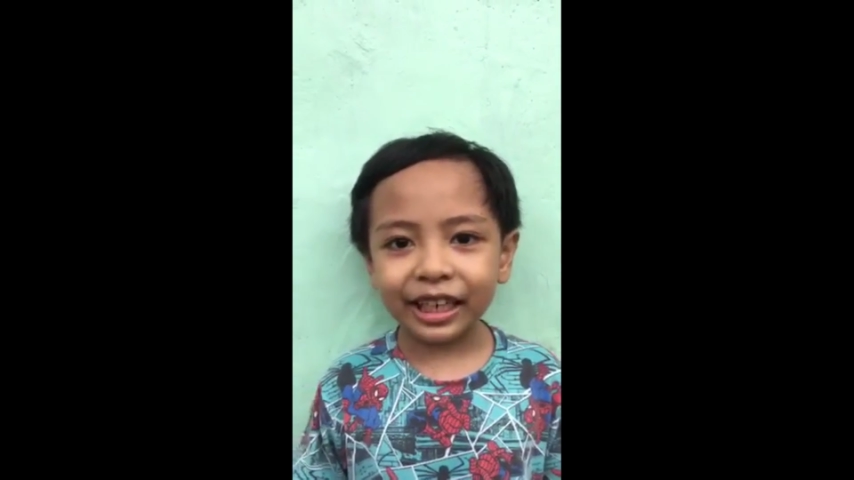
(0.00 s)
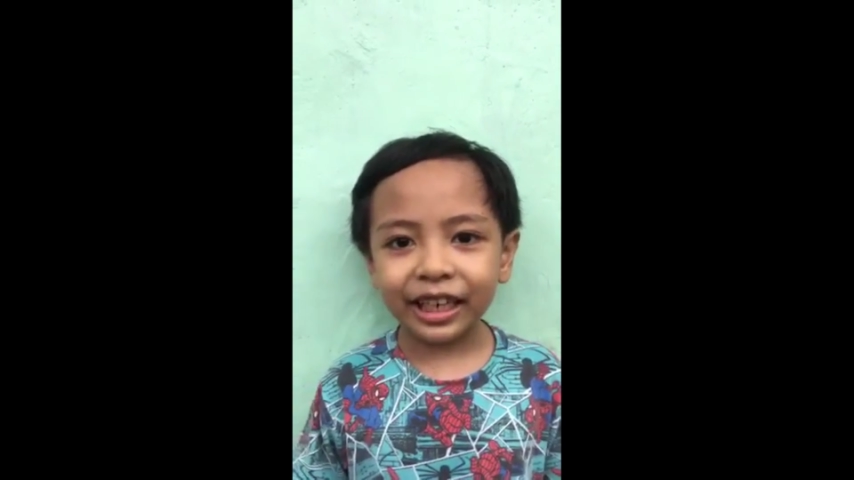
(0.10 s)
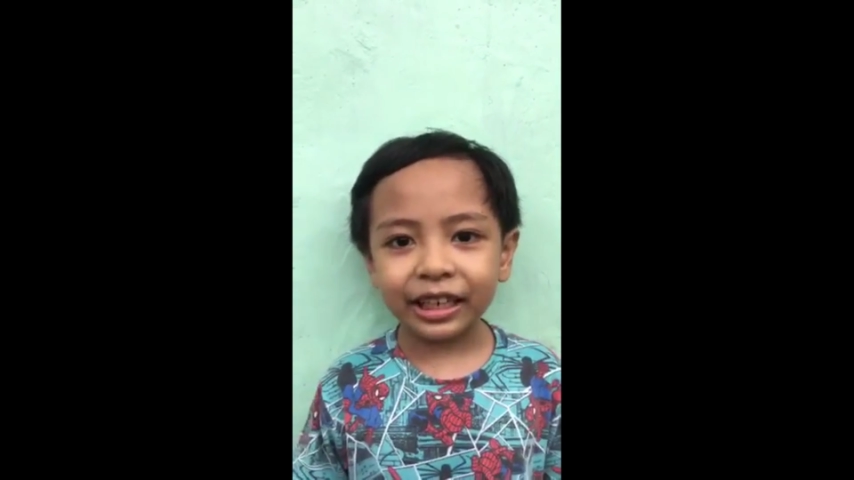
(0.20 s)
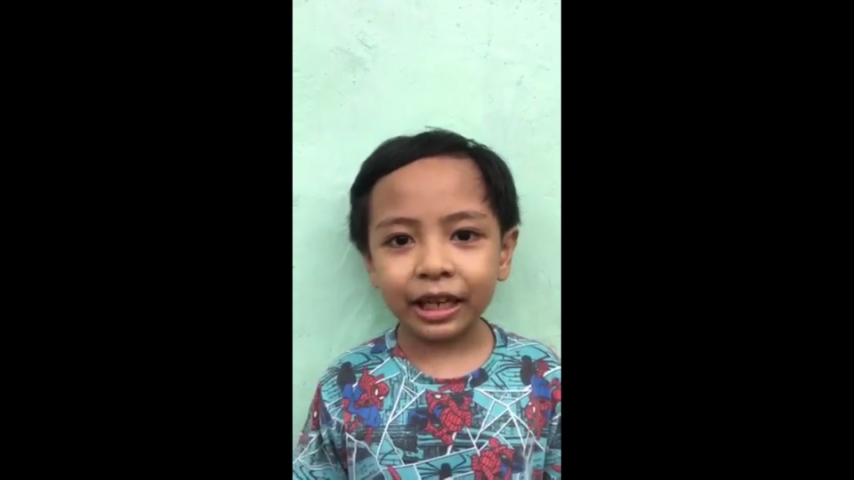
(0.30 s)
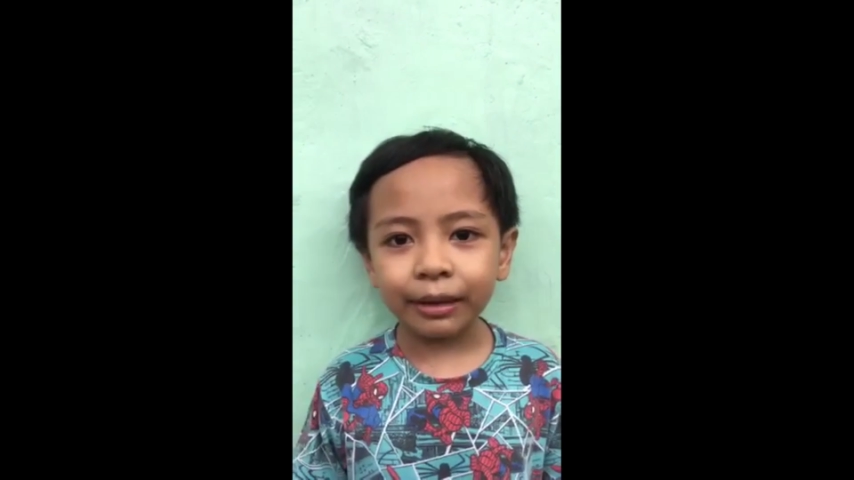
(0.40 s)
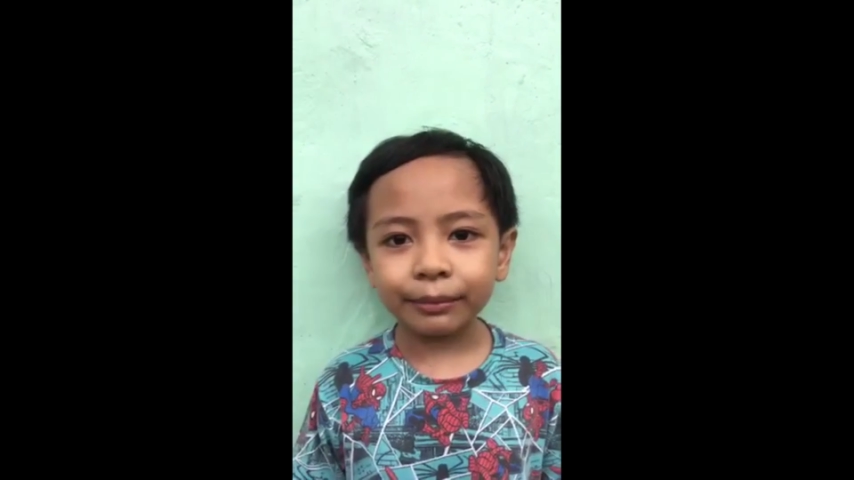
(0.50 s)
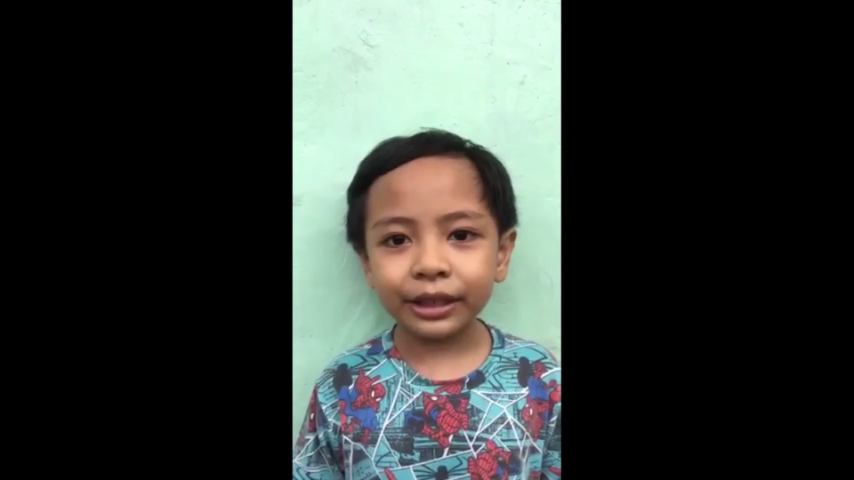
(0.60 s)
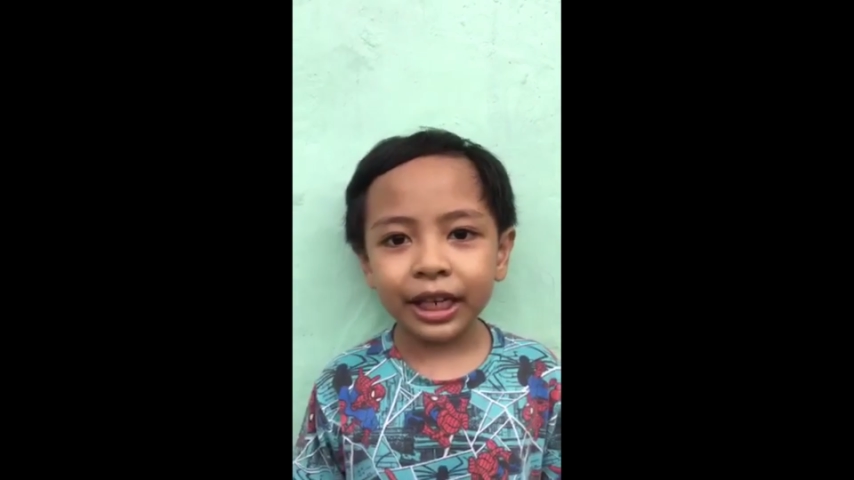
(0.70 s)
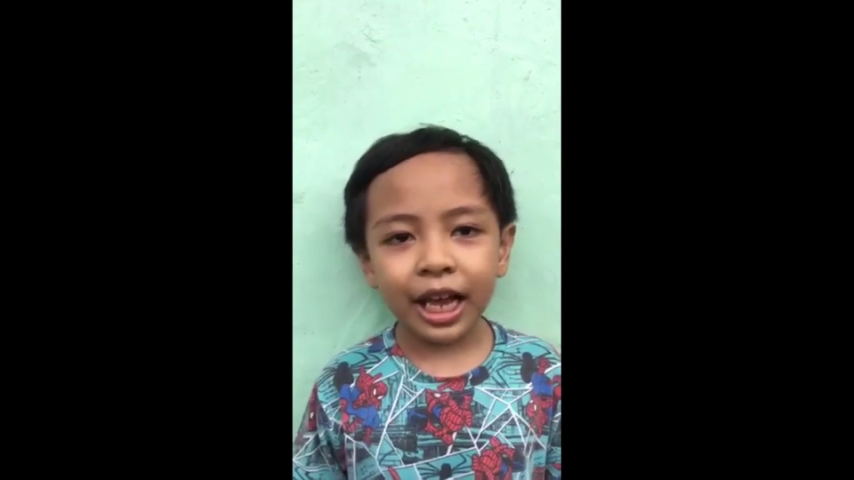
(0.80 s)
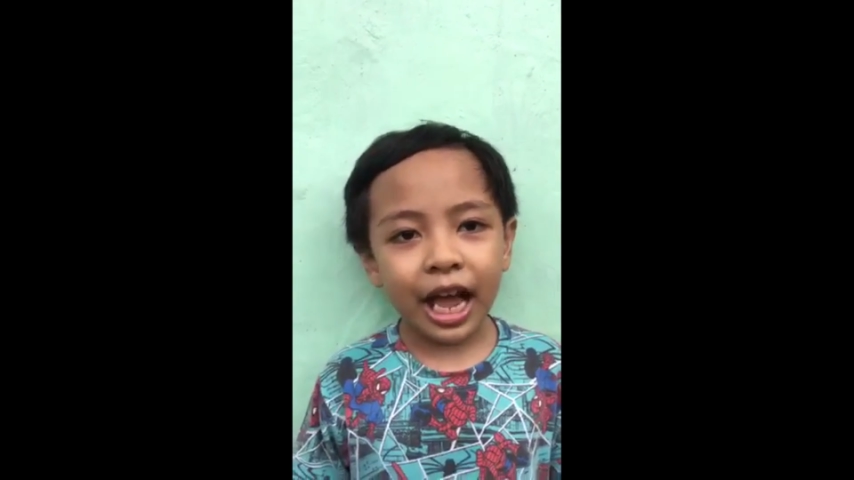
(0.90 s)

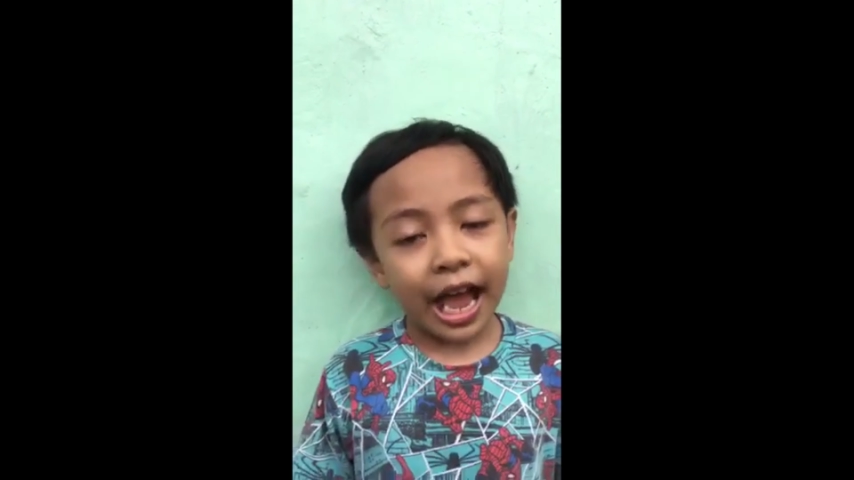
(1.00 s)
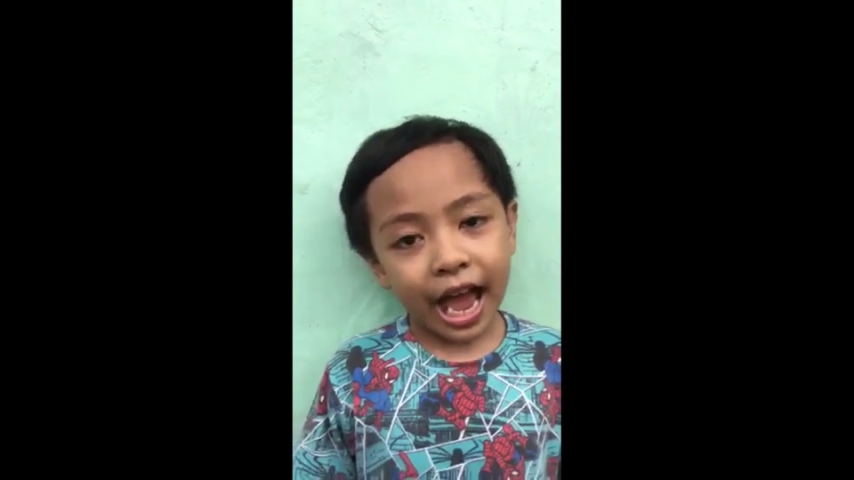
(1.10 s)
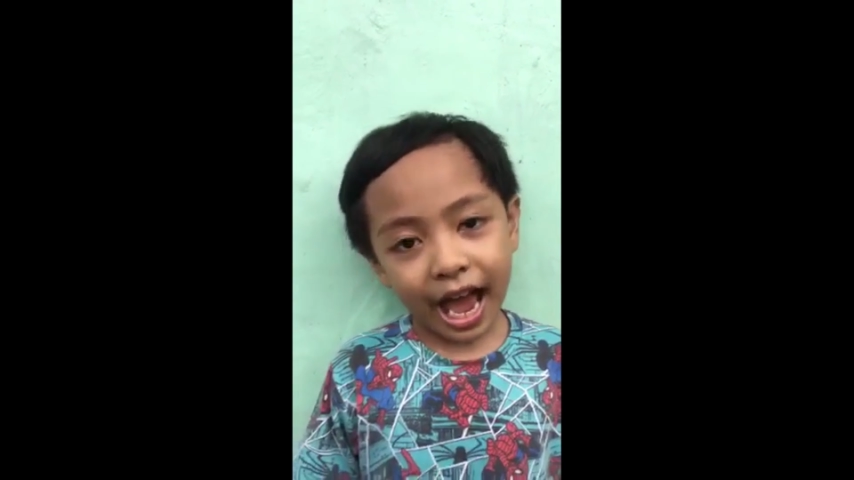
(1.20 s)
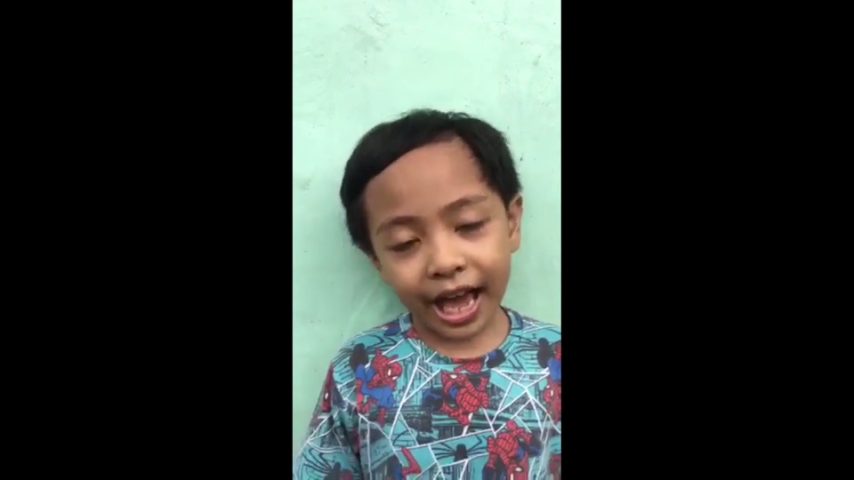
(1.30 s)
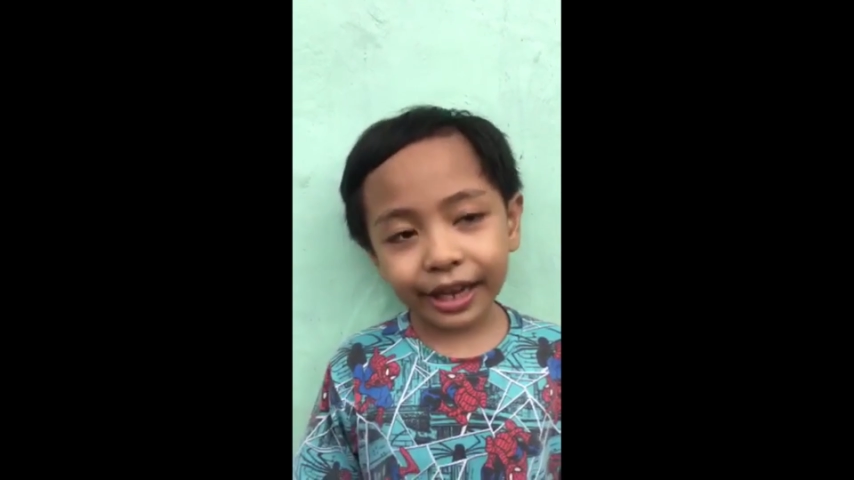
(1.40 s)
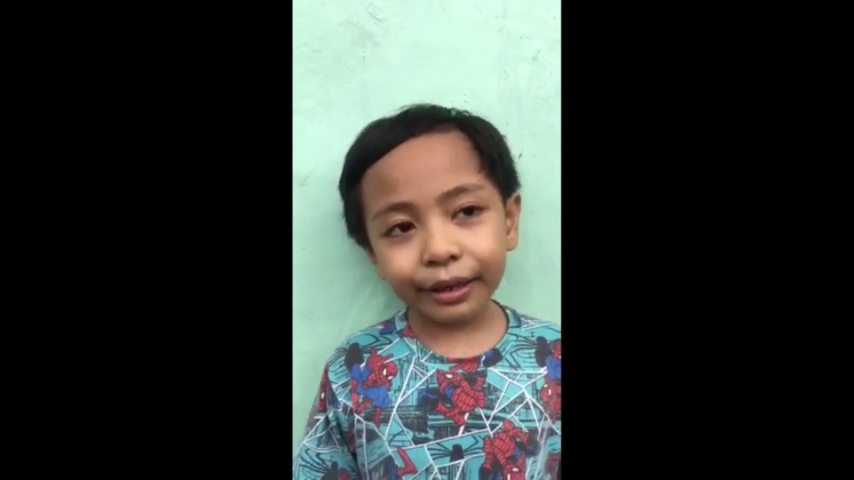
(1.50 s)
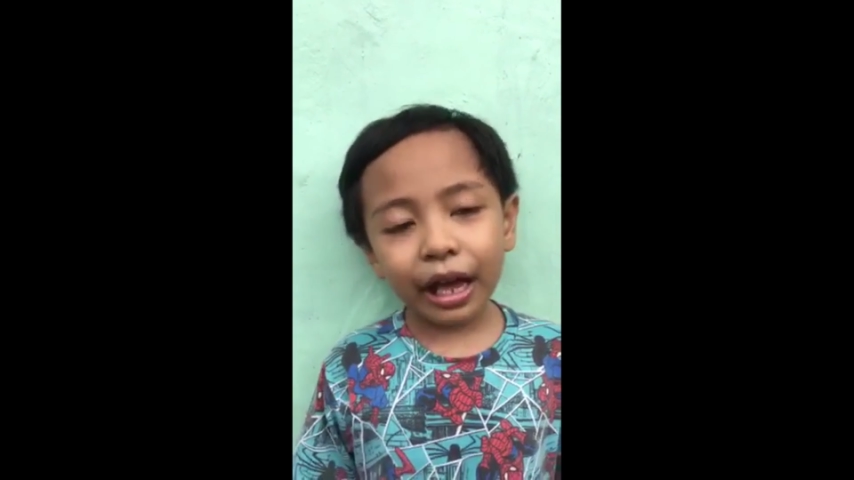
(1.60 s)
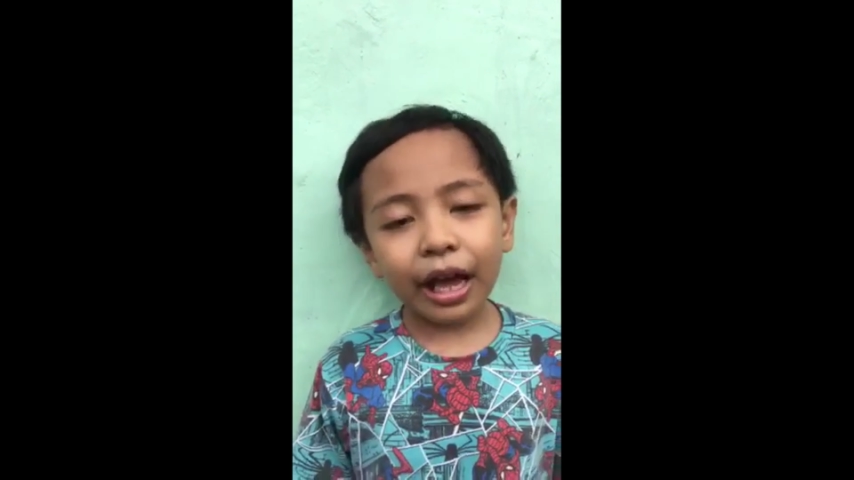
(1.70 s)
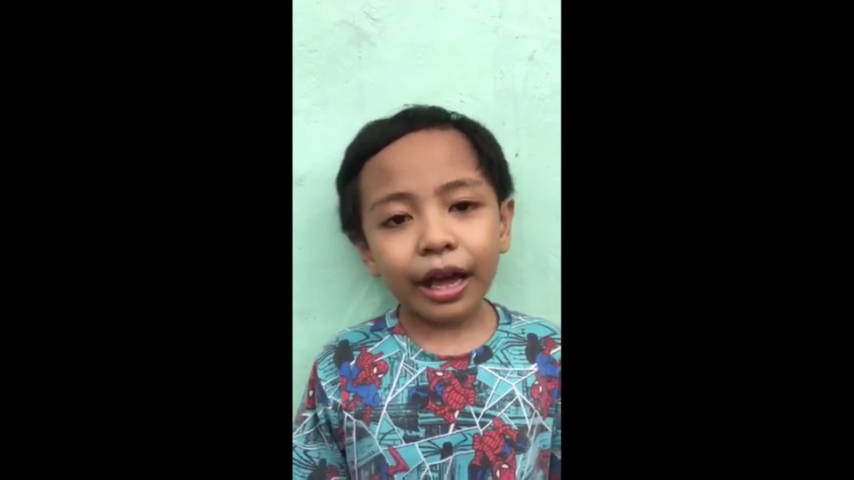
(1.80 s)
Kingdoms and